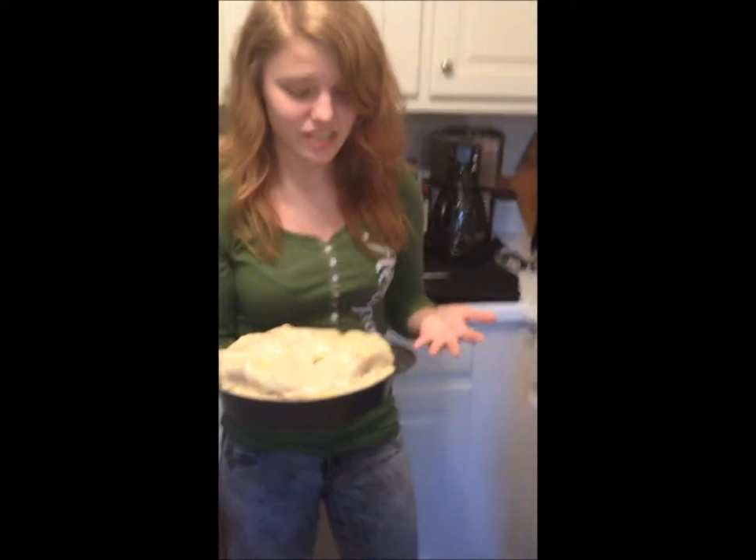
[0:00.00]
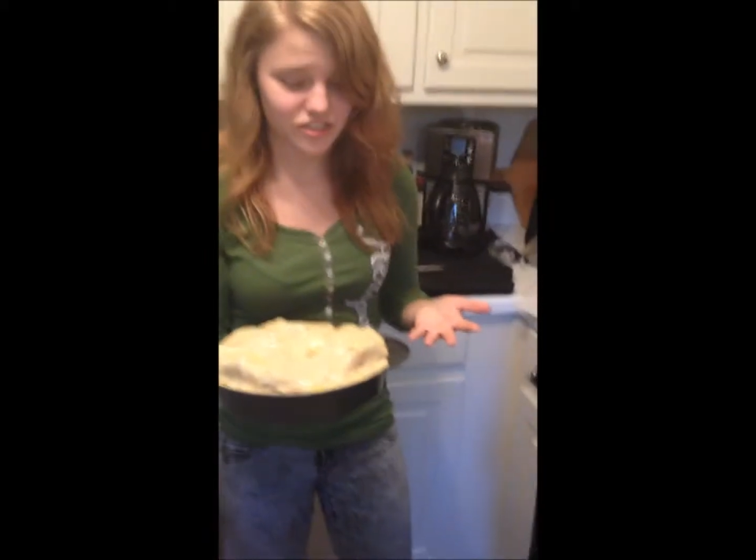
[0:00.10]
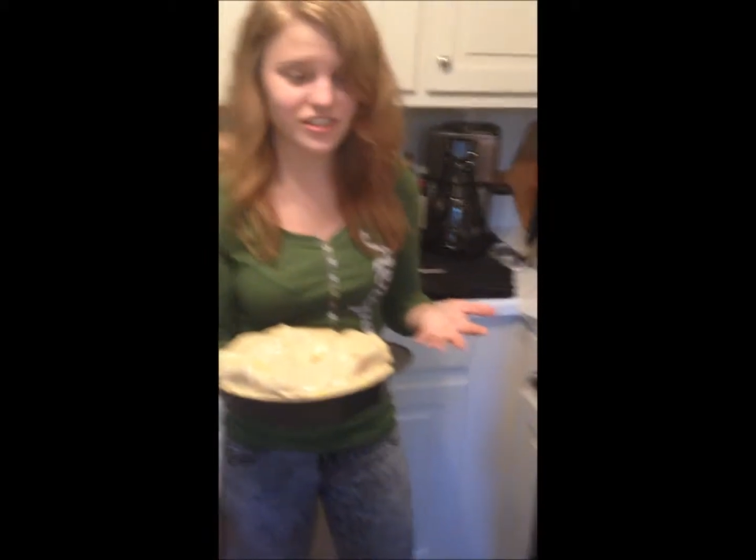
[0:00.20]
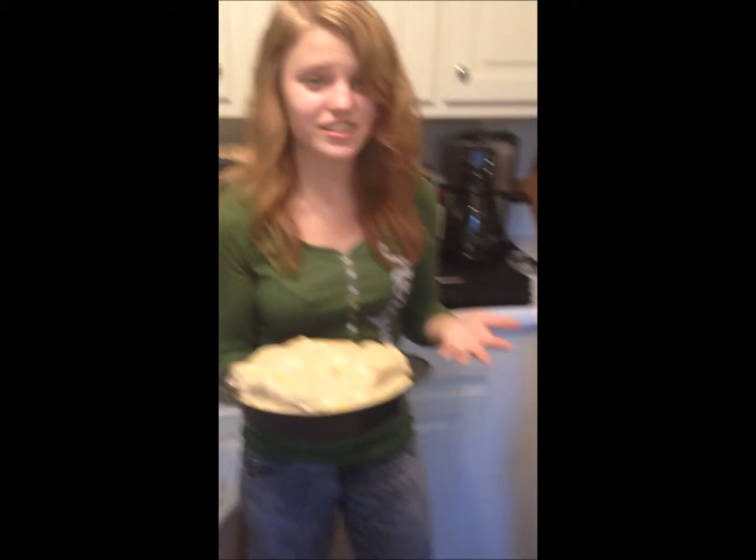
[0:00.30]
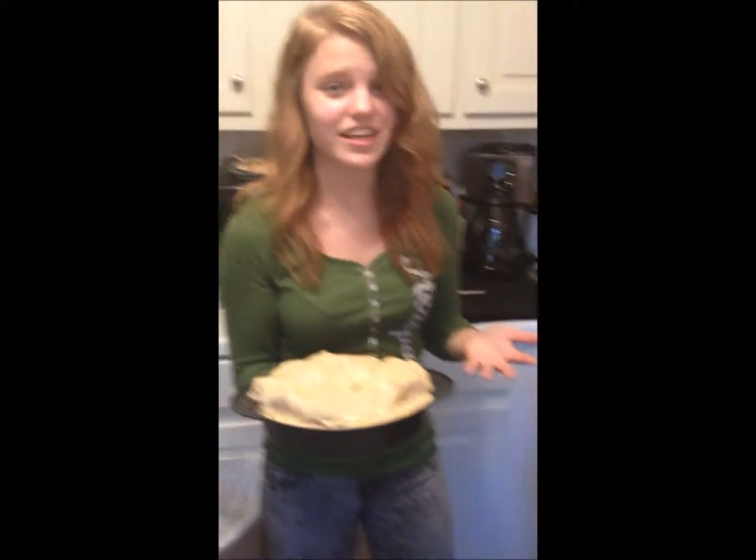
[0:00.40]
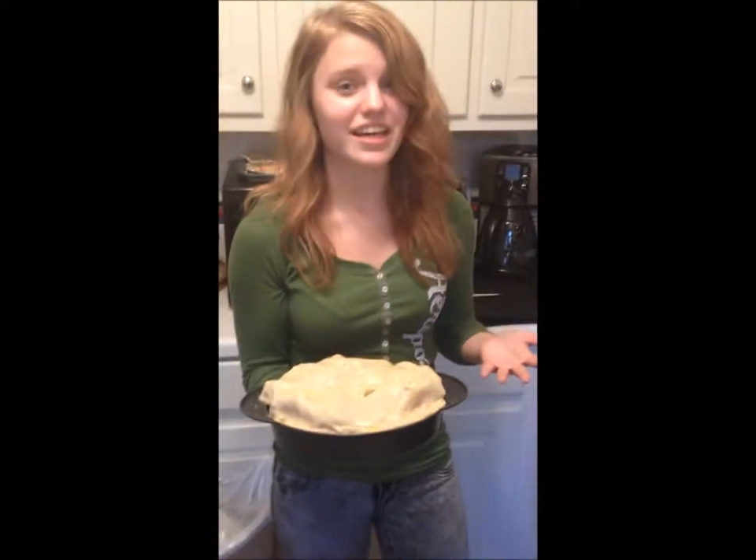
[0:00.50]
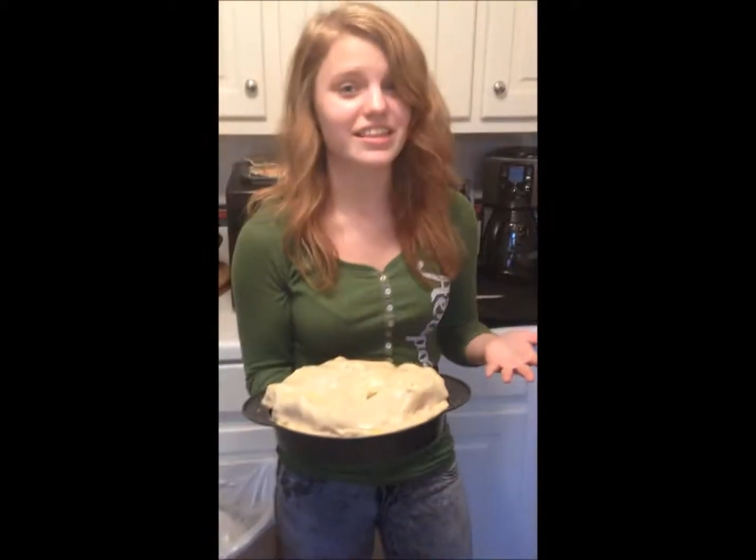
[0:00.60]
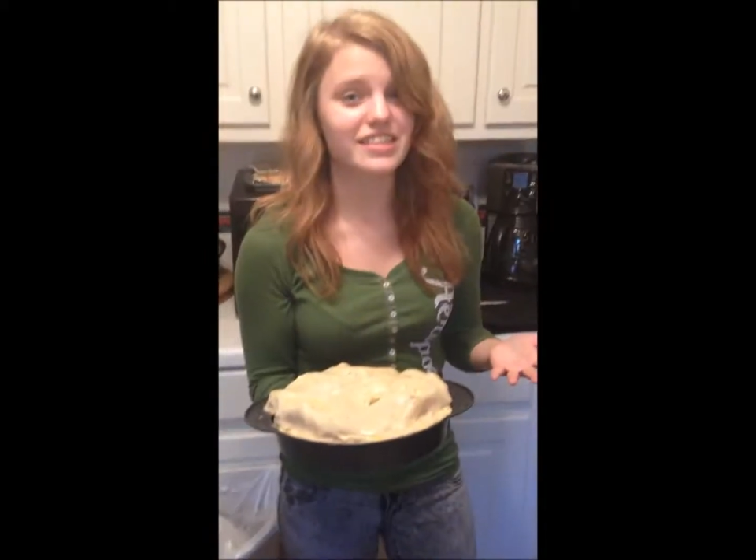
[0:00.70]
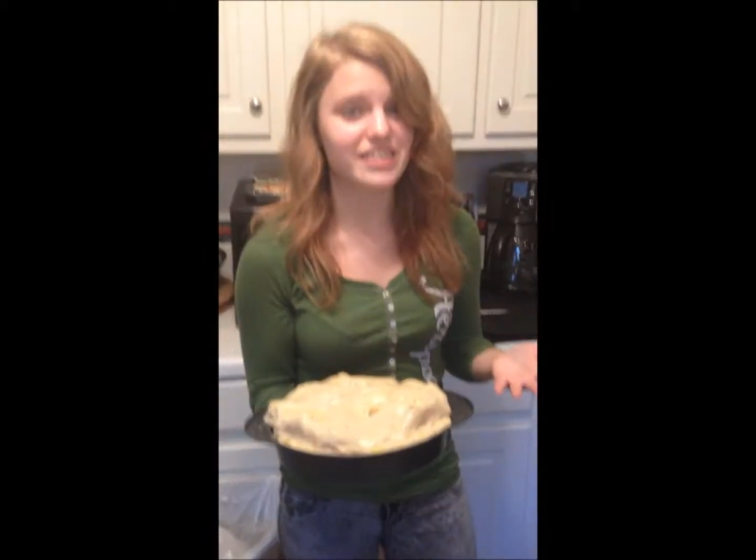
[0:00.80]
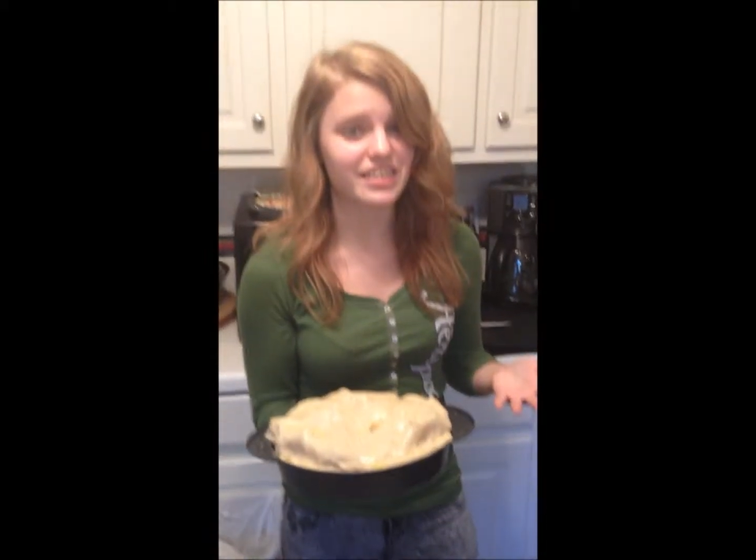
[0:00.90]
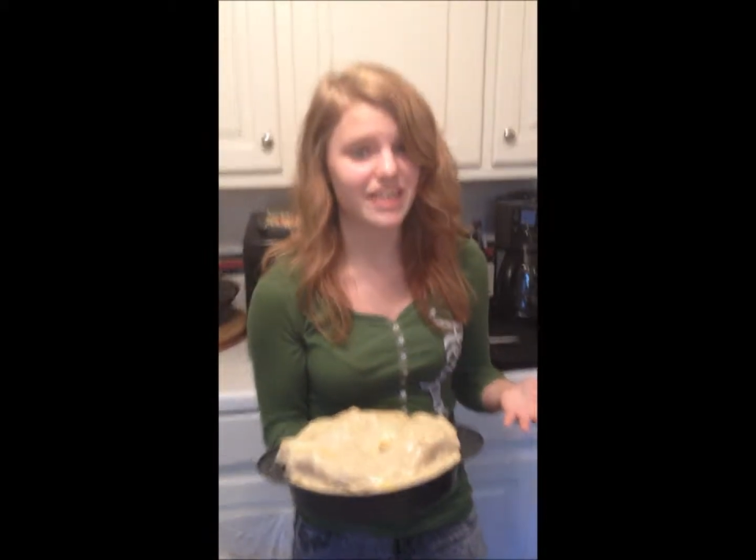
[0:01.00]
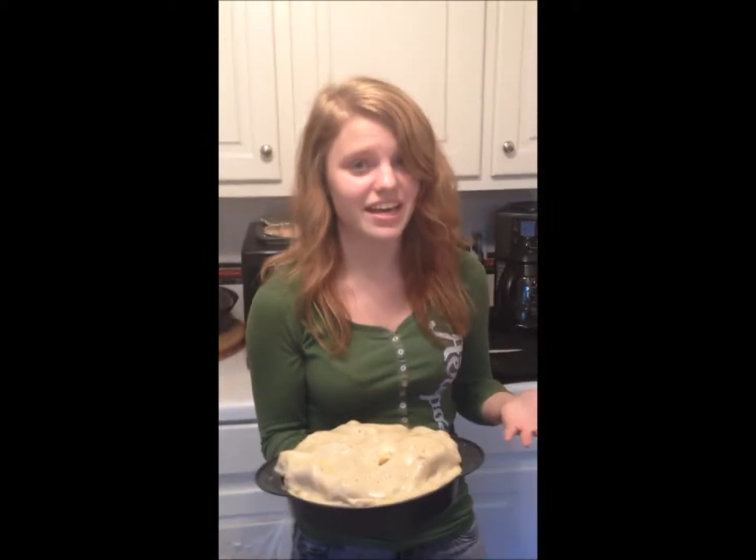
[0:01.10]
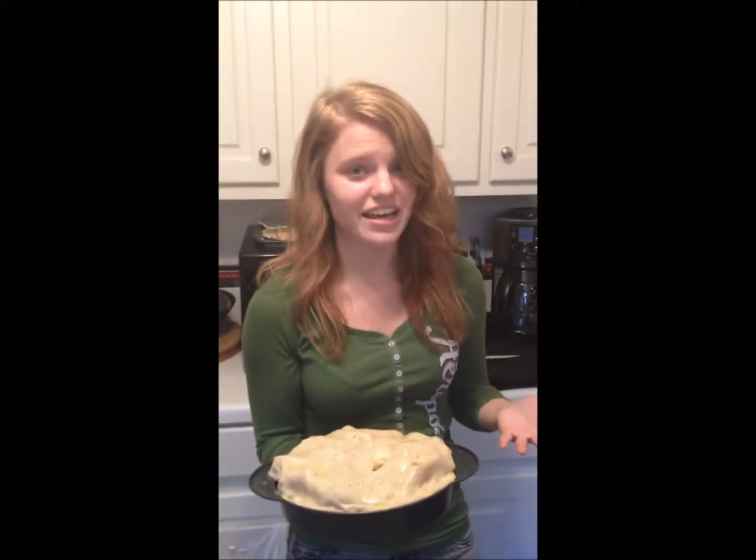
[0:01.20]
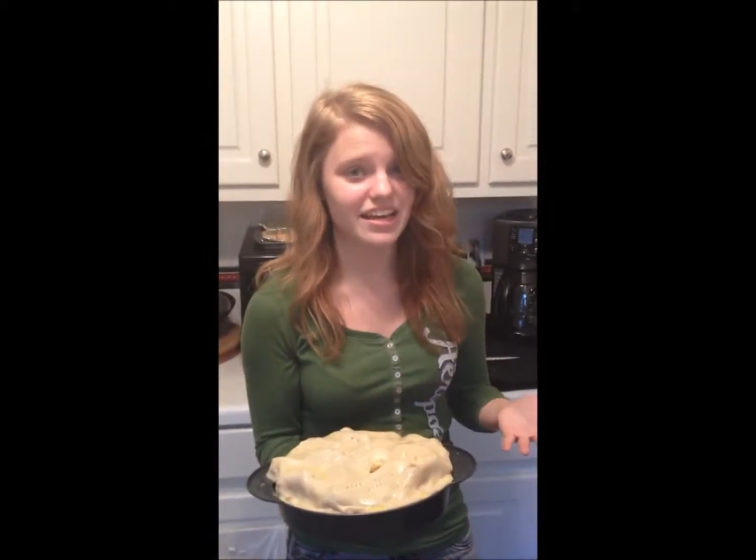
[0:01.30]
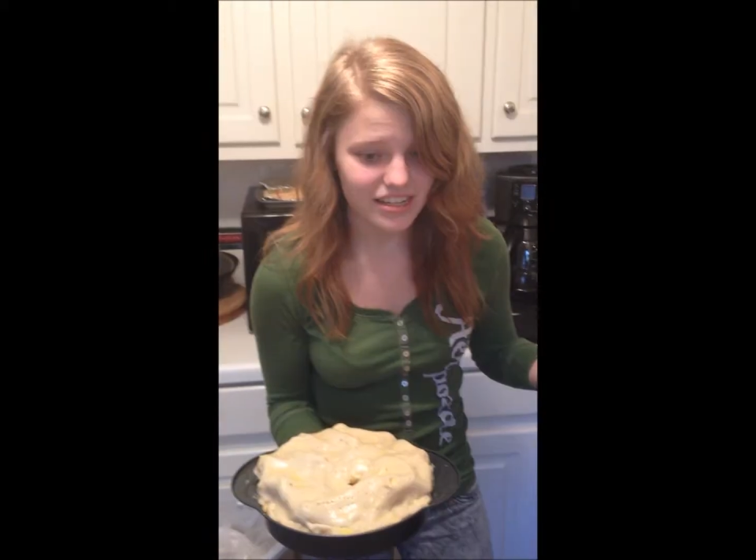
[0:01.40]
just like the
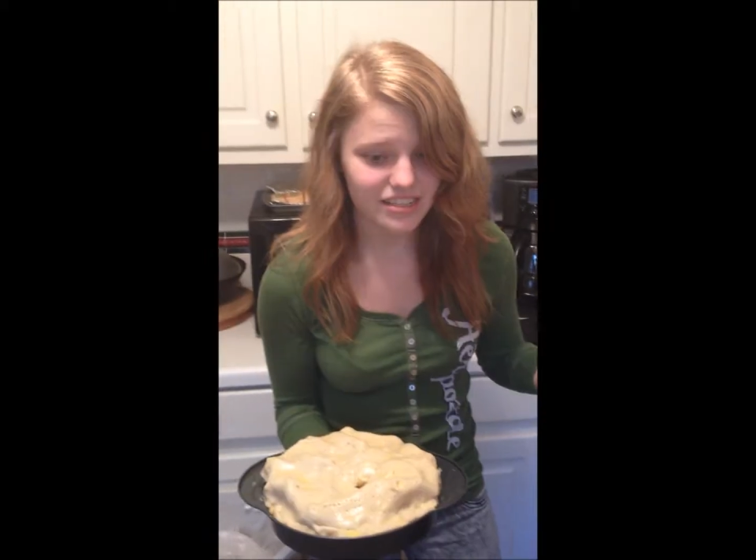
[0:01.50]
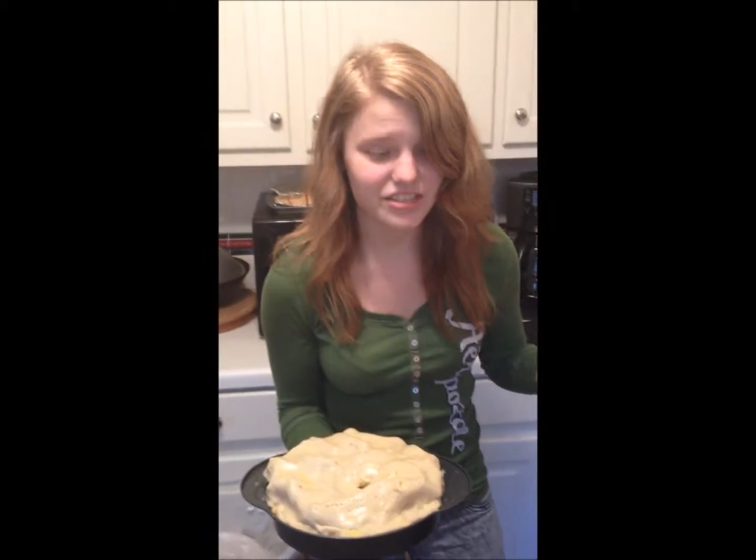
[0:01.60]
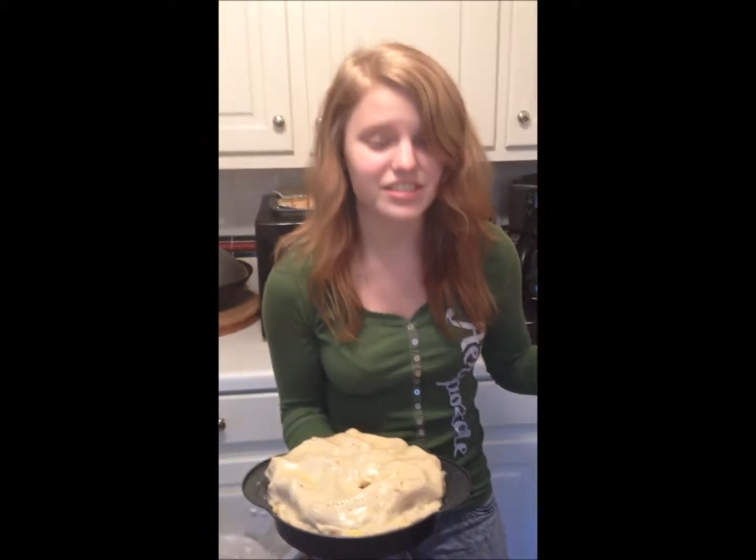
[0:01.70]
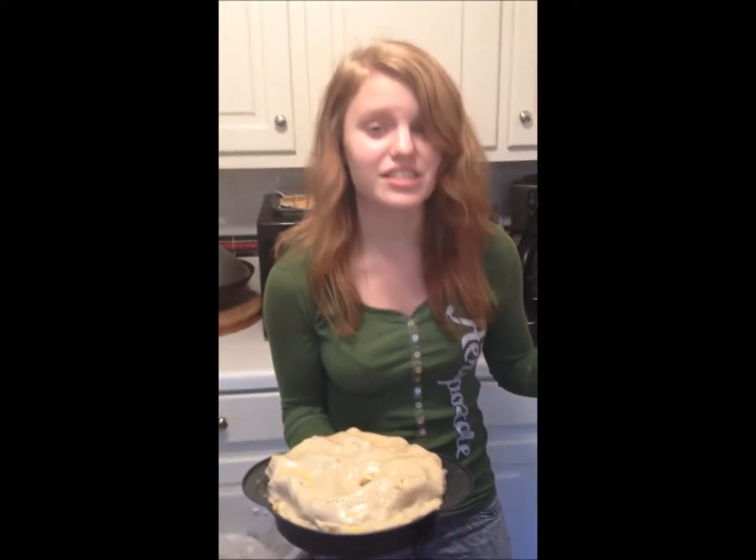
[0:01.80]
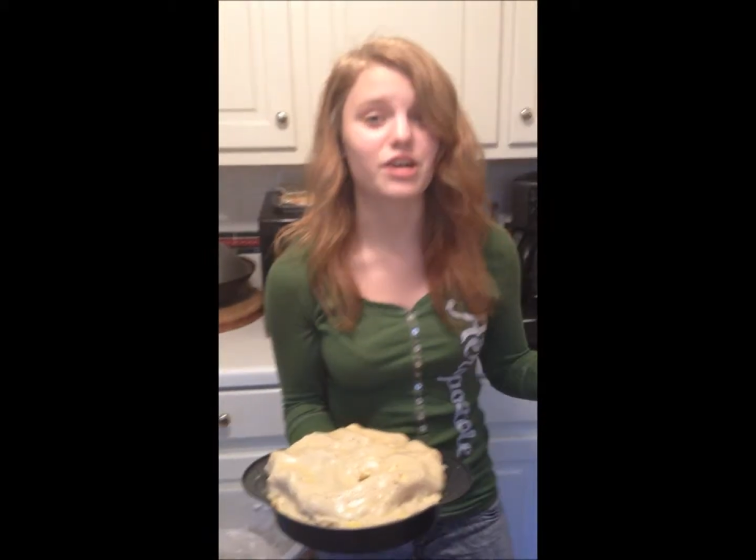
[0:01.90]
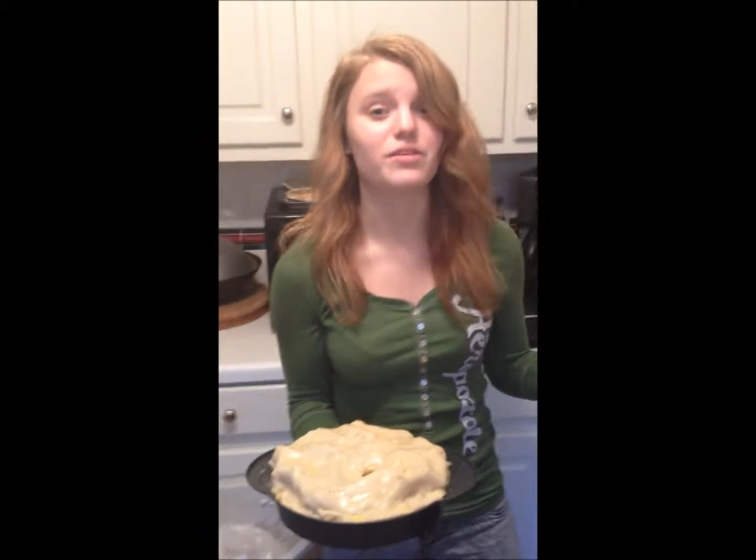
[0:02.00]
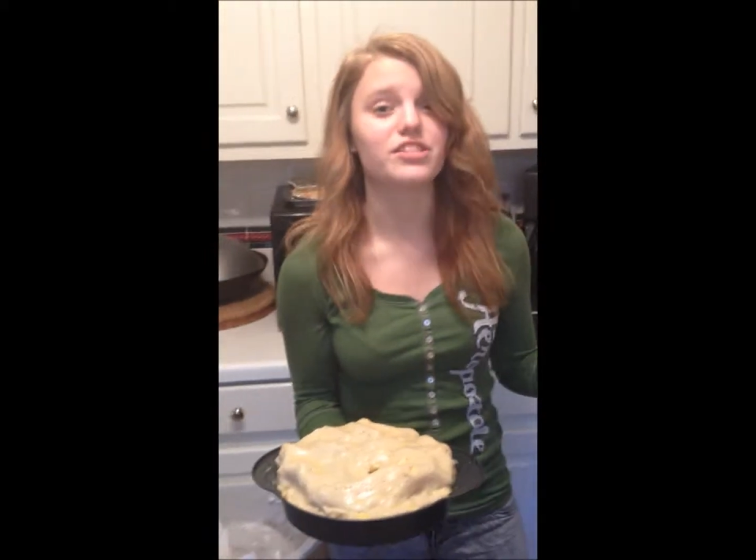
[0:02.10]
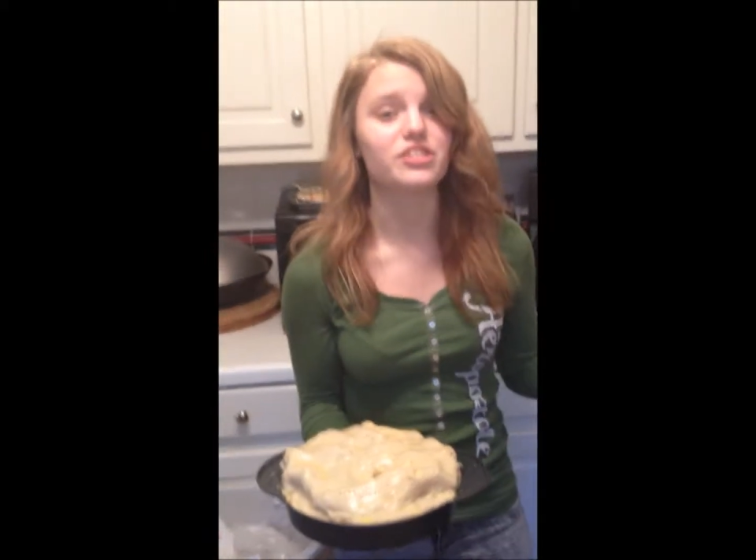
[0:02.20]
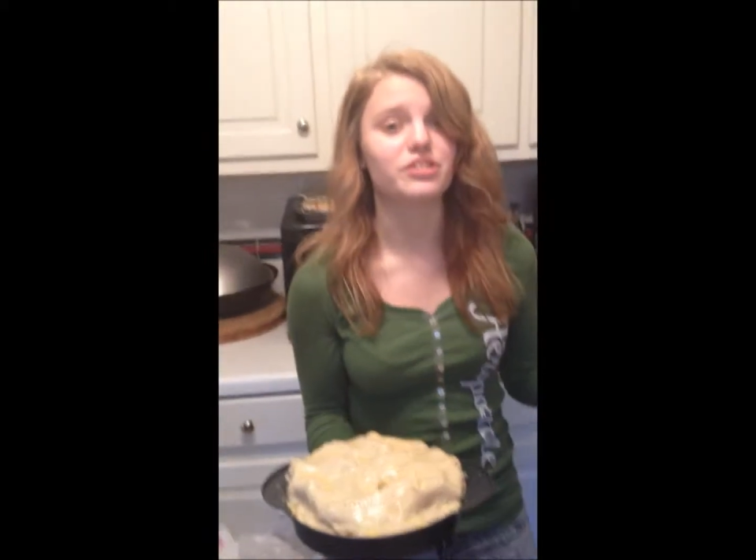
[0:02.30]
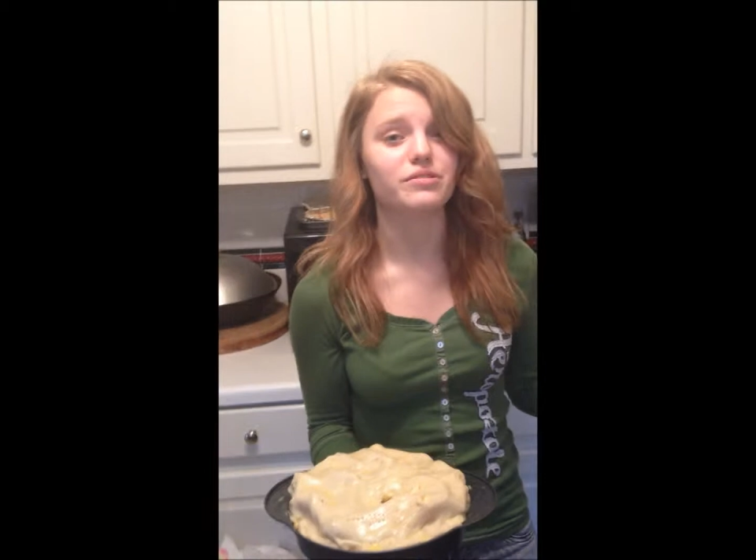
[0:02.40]
DNA tells the cell what to do.